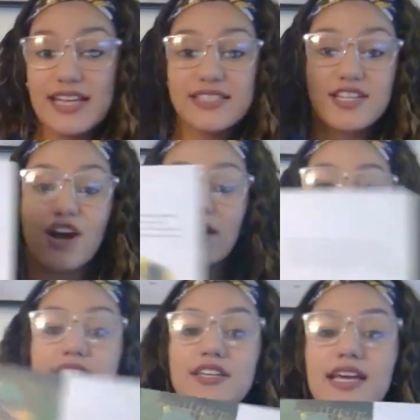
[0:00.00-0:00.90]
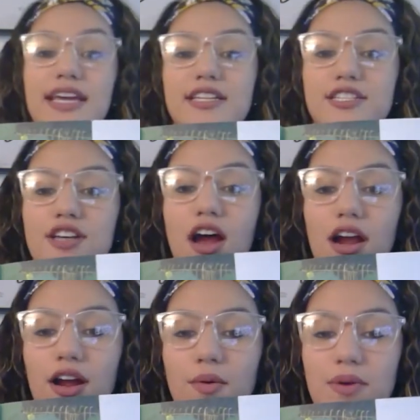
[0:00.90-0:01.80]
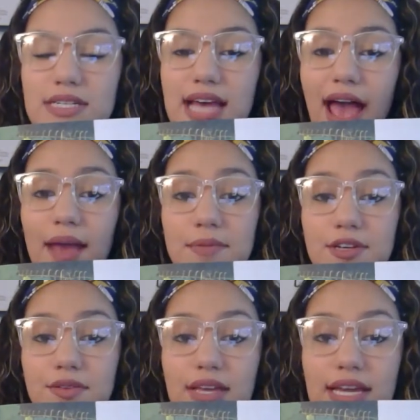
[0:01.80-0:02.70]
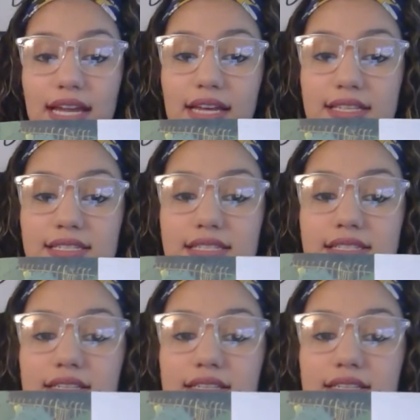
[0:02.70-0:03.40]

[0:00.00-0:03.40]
It's starting to get dark. What time do you think it is?